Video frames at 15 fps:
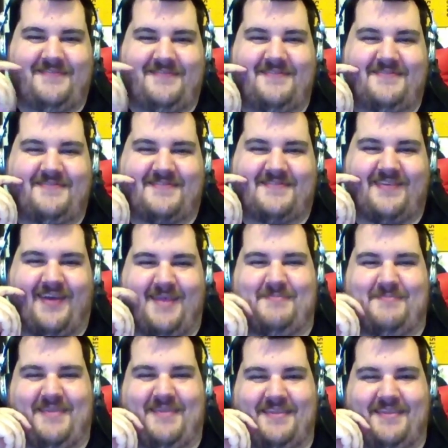So, I
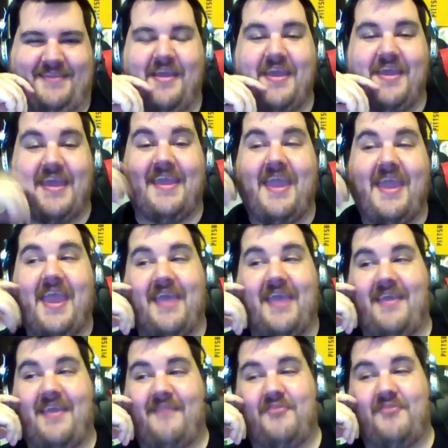mean, it, it,
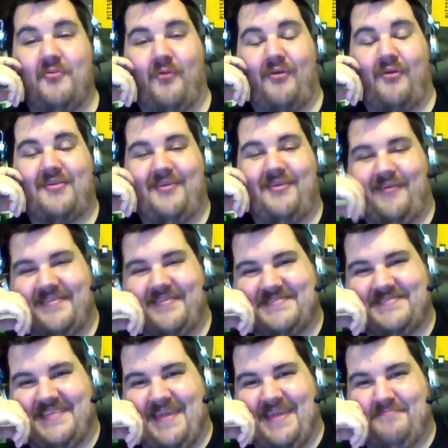if you were curious to
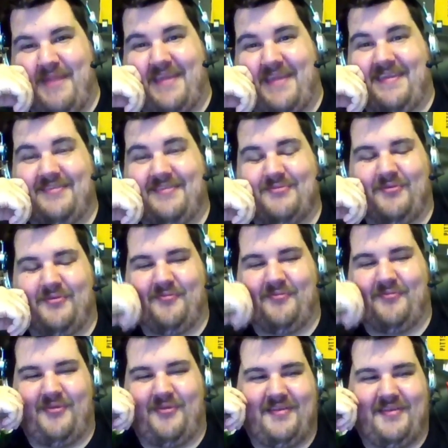get back into it from where
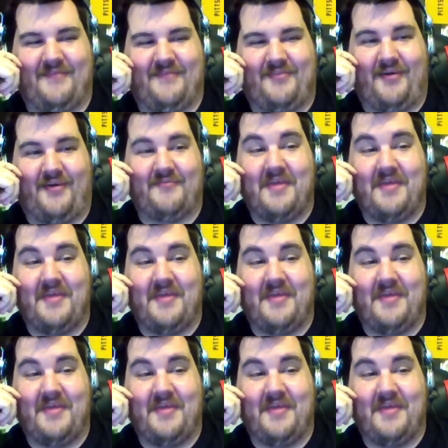you left off,